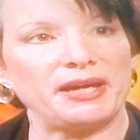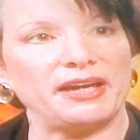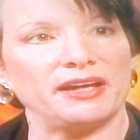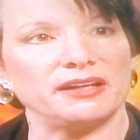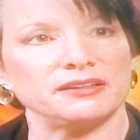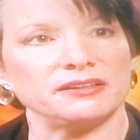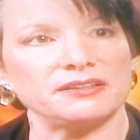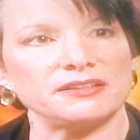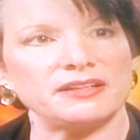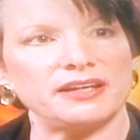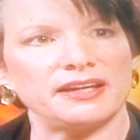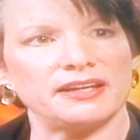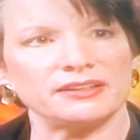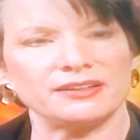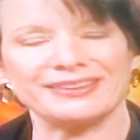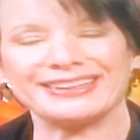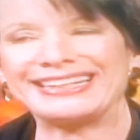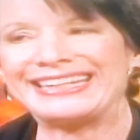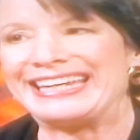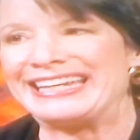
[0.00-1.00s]
and
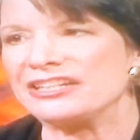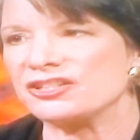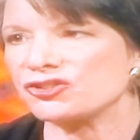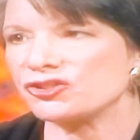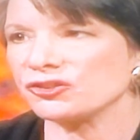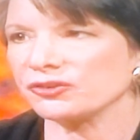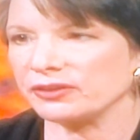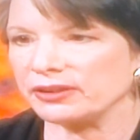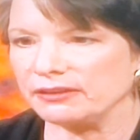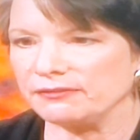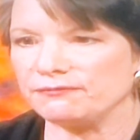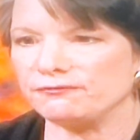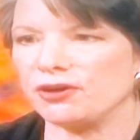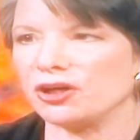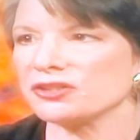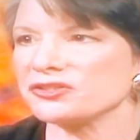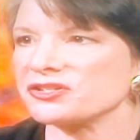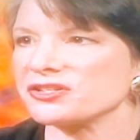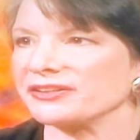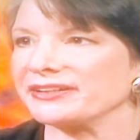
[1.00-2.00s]
occasionally
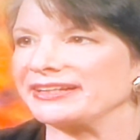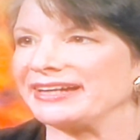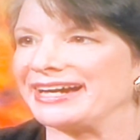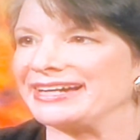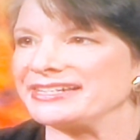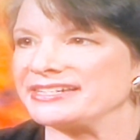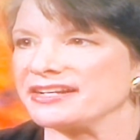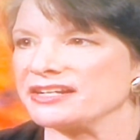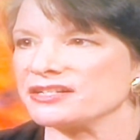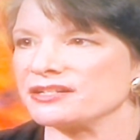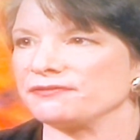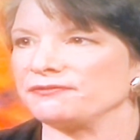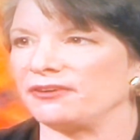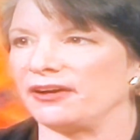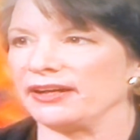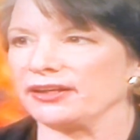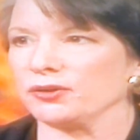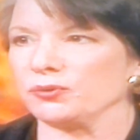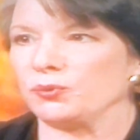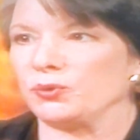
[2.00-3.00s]
falsely
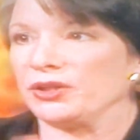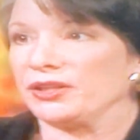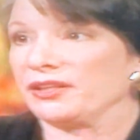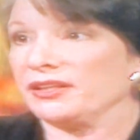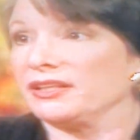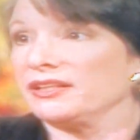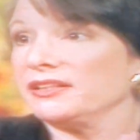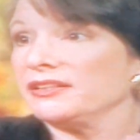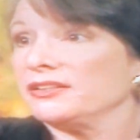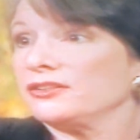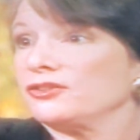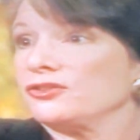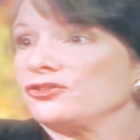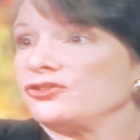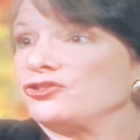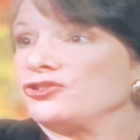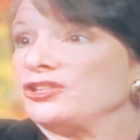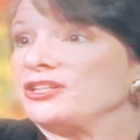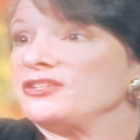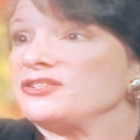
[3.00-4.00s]
identifying with
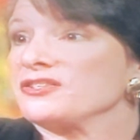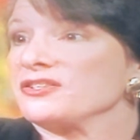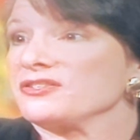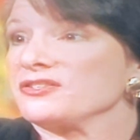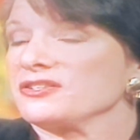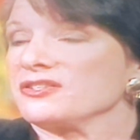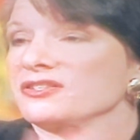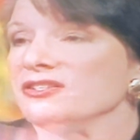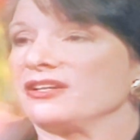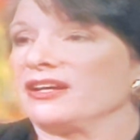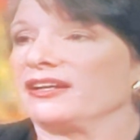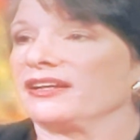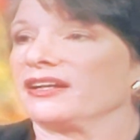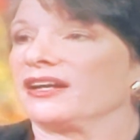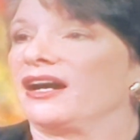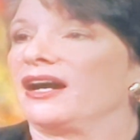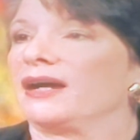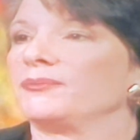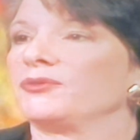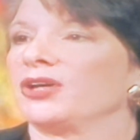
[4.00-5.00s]
Jesus and saying,
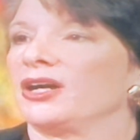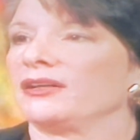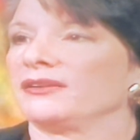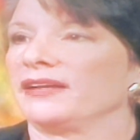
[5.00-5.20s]
I'm not